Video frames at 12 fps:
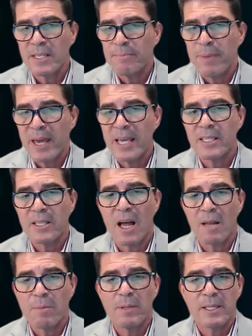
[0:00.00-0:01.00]
and it's based
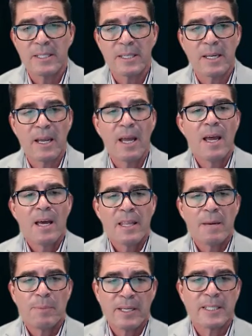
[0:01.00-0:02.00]
on publicity
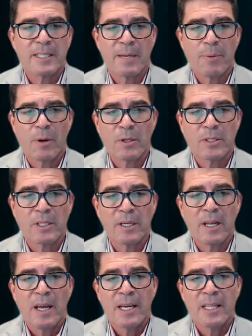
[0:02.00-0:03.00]
that places a person